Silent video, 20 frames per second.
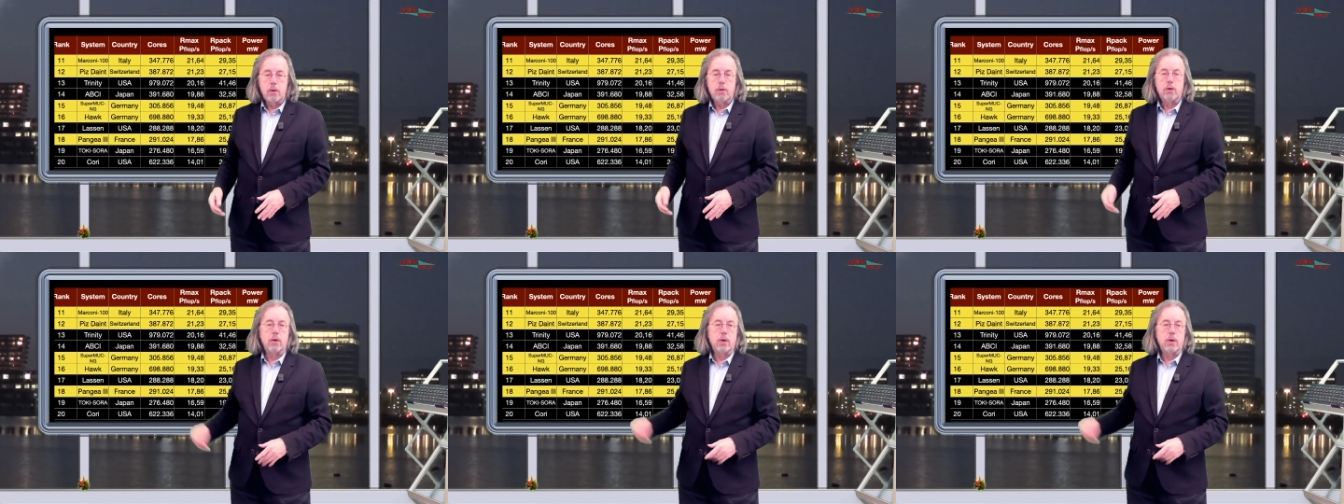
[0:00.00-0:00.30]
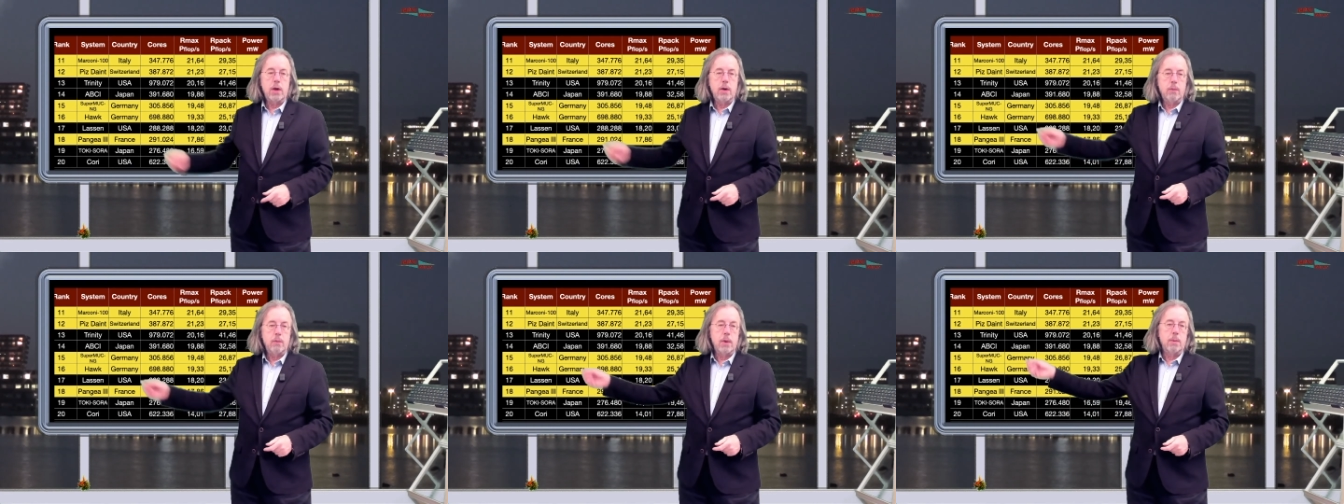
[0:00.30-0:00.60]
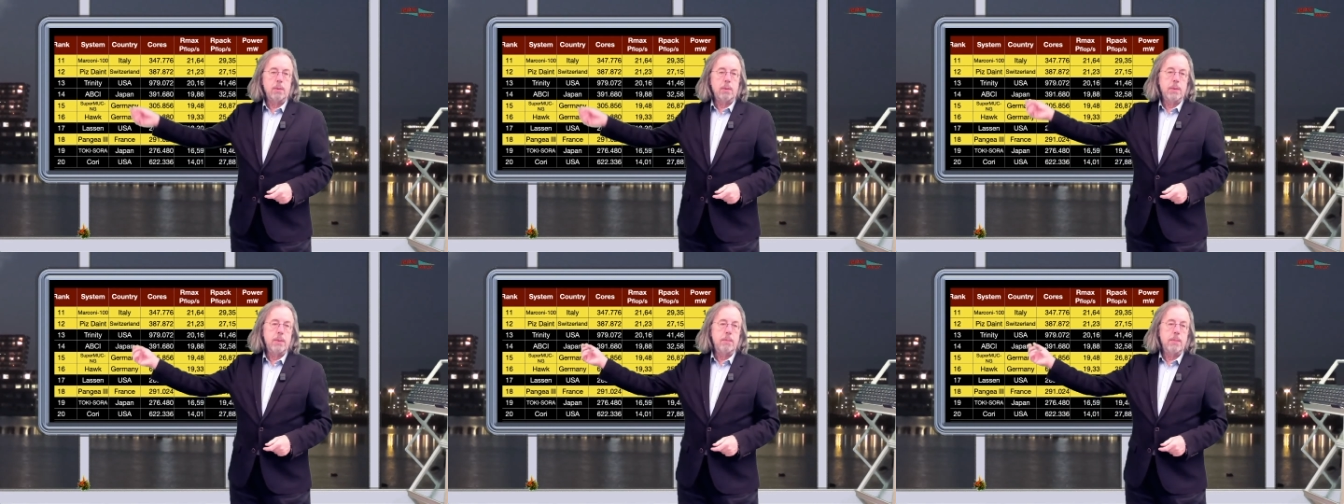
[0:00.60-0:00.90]
So they
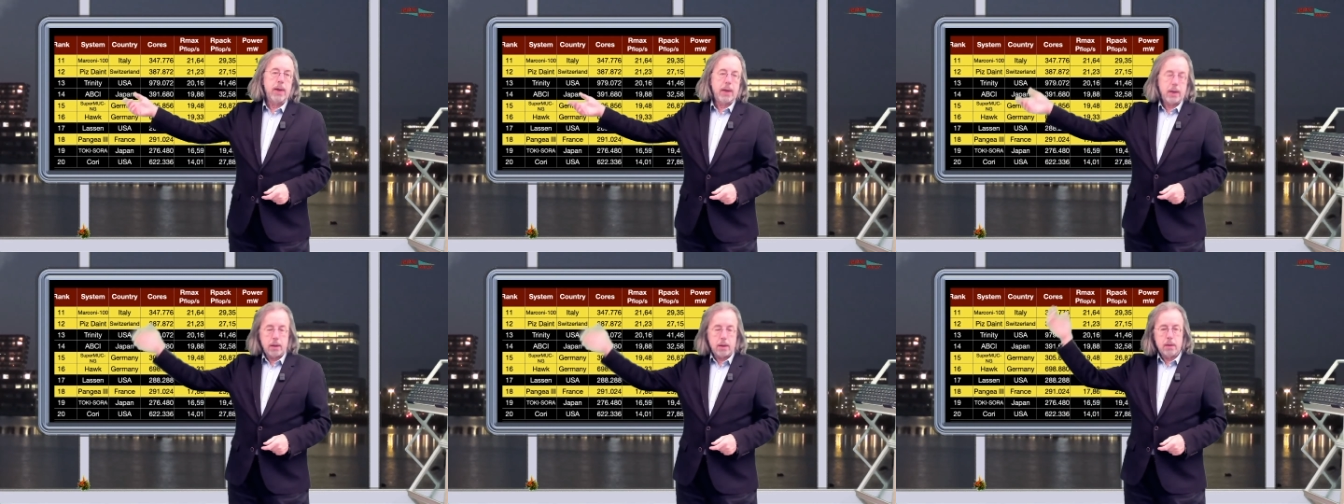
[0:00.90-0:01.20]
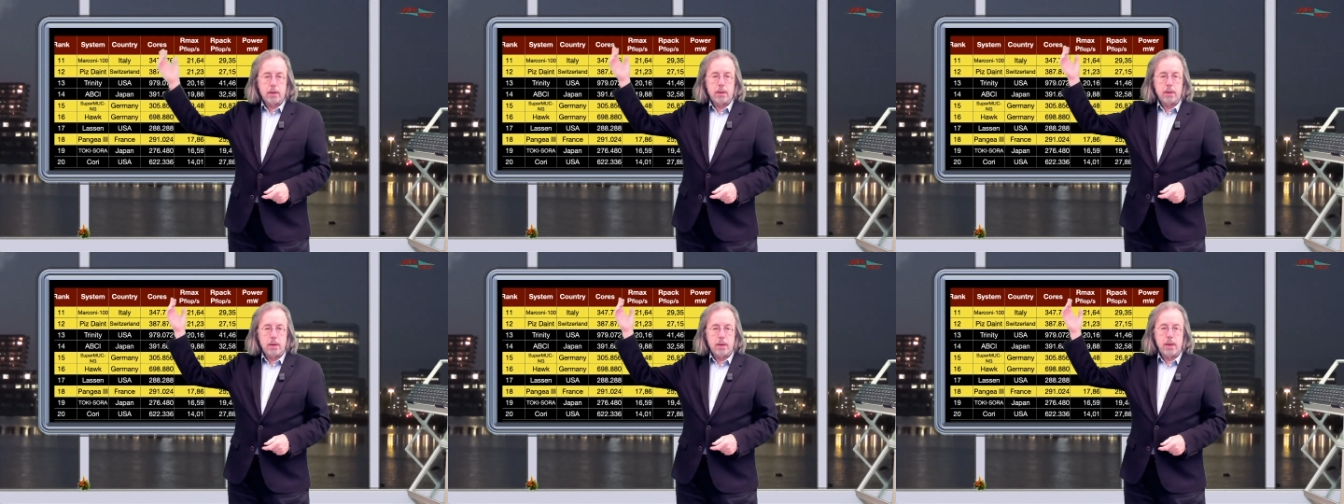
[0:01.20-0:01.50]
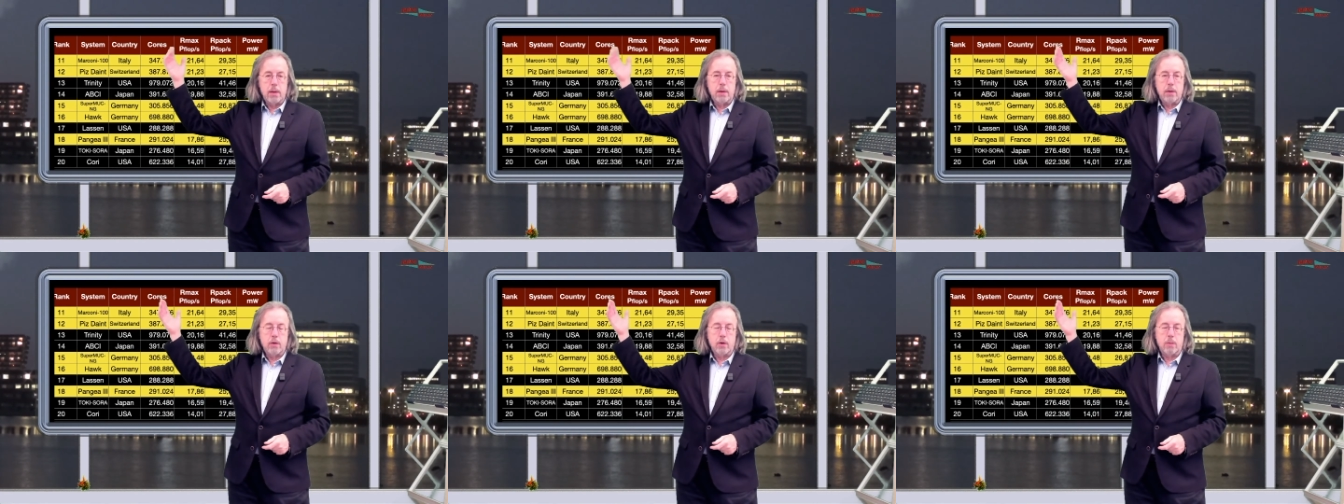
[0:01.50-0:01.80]
will be back
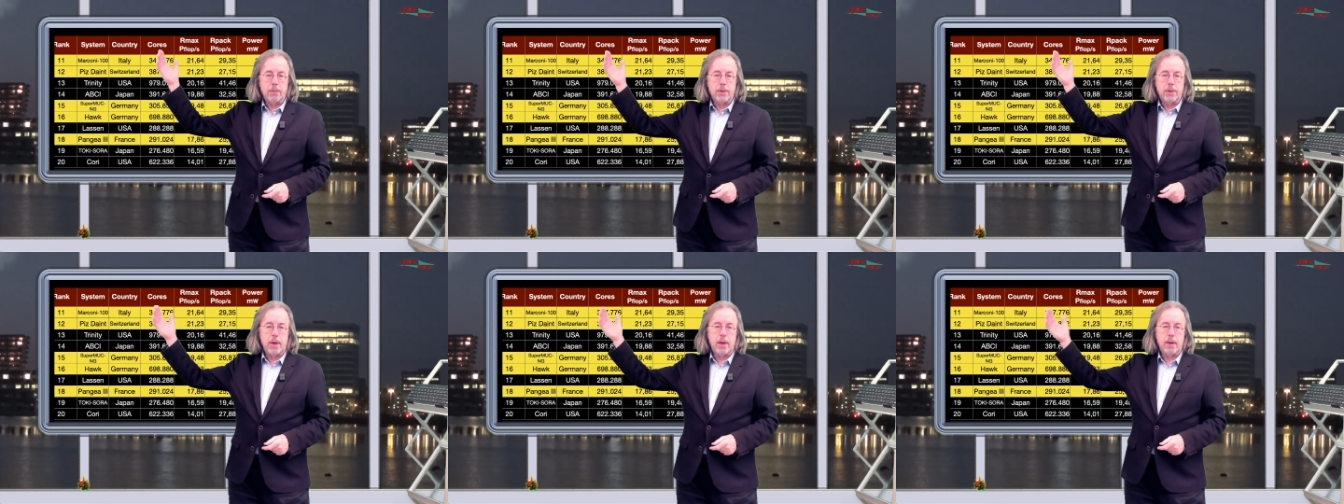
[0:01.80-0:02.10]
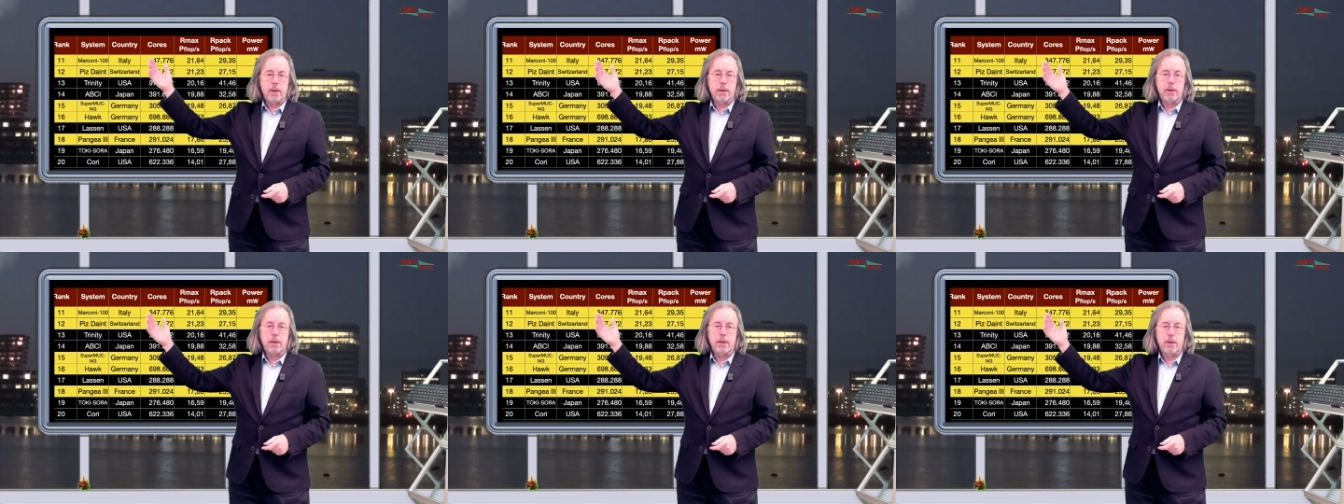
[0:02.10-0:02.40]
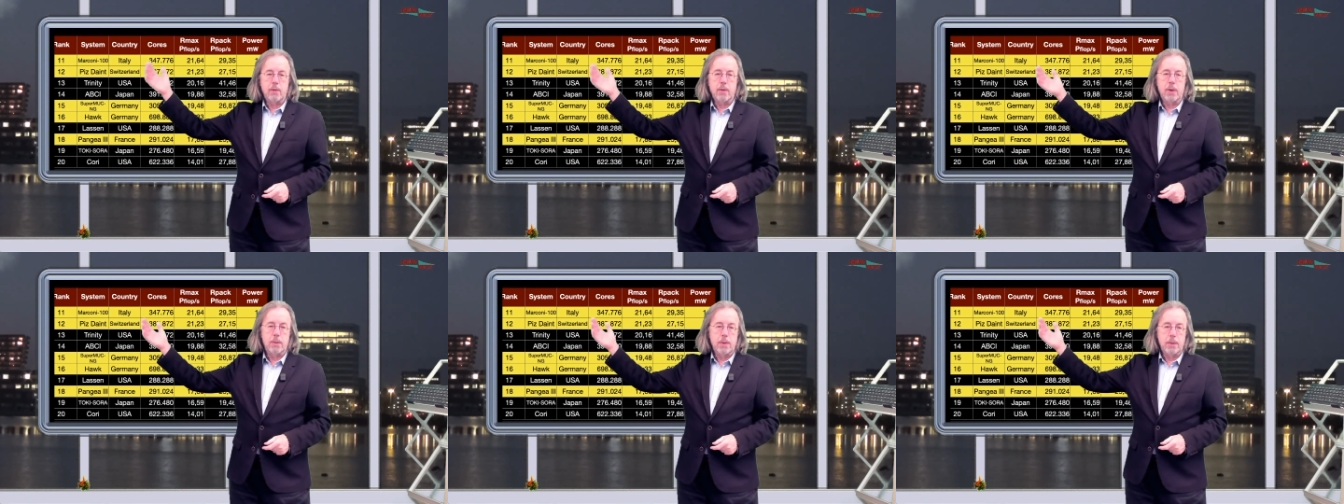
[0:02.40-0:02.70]
in the top ten,
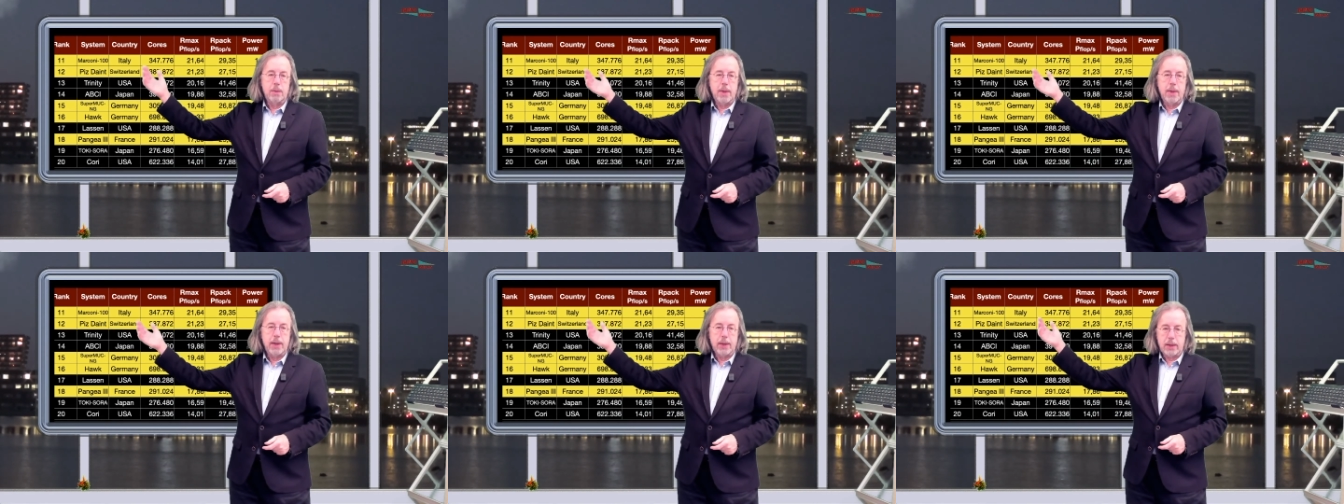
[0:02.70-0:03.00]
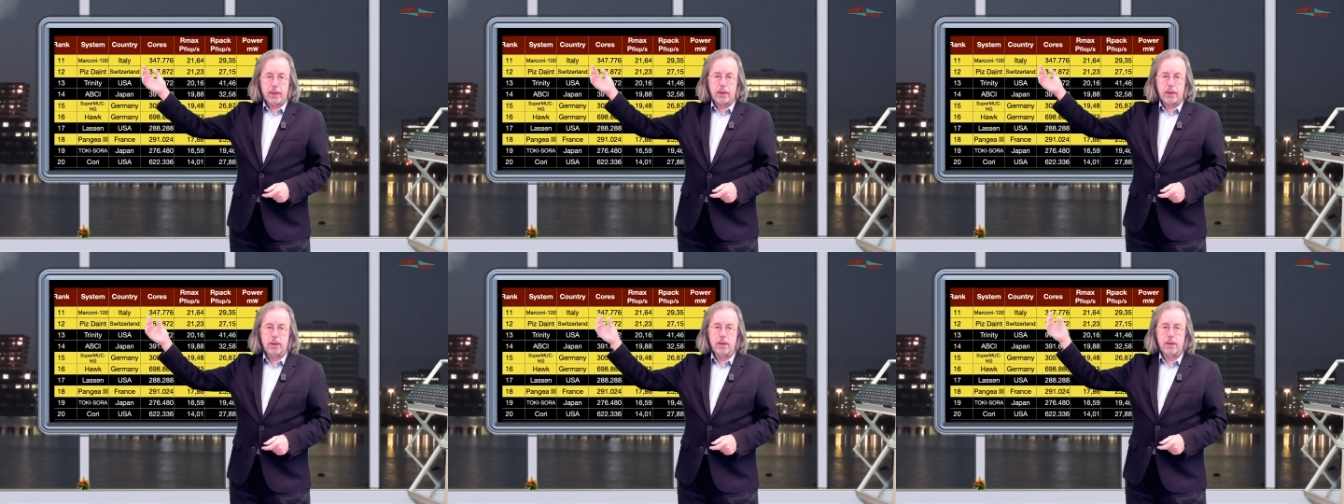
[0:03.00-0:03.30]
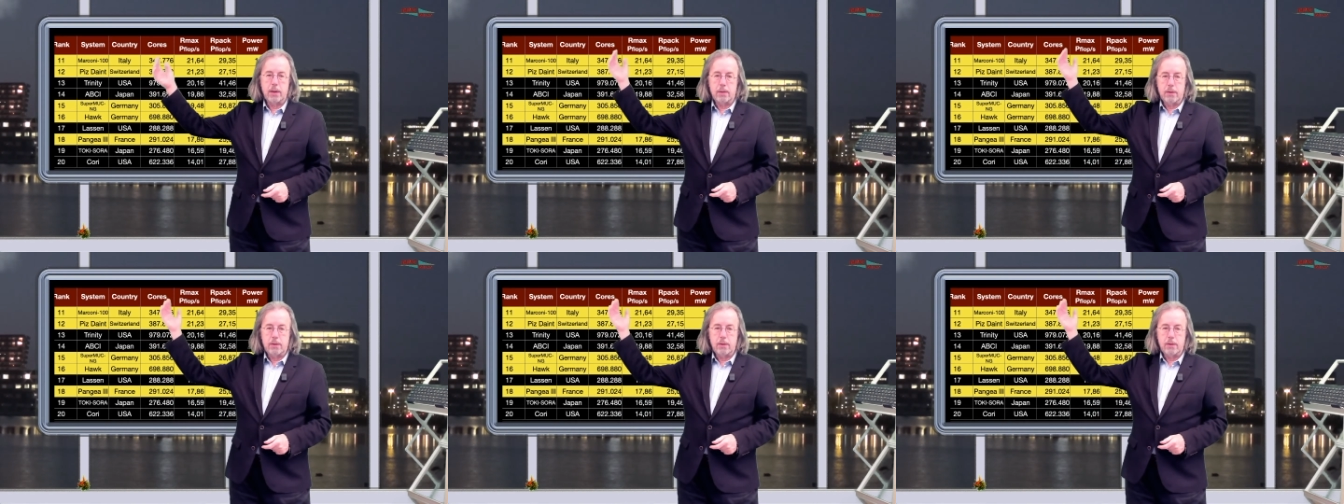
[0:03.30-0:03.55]
they will be back uh,